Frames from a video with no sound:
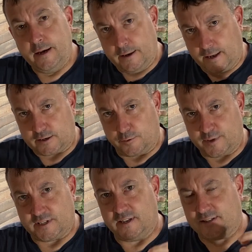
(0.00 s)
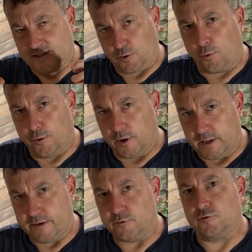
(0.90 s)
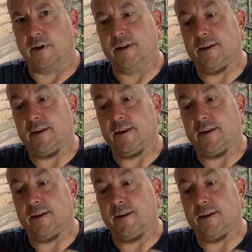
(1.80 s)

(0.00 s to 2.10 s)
Lactobacillus is on the leaves already,